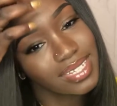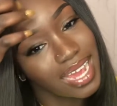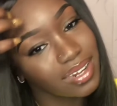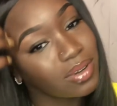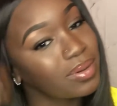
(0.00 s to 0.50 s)

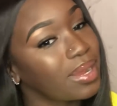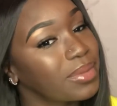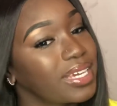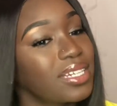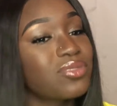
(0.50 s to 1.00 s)
I know what I'm
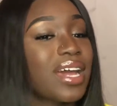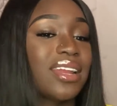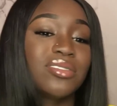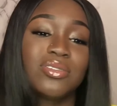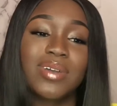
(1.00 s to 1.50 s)
gonna get into. I
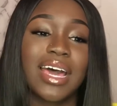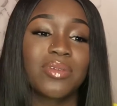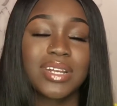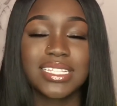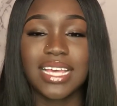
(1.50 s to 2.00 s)
don't know why I
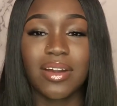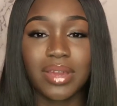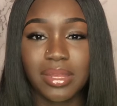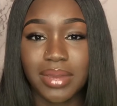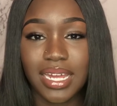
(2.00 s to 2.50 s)
don't want to tell
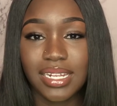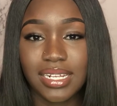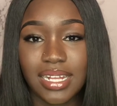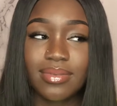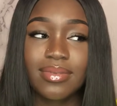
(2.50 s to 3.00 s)
anybody
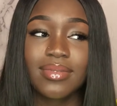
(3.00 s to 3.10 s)
it.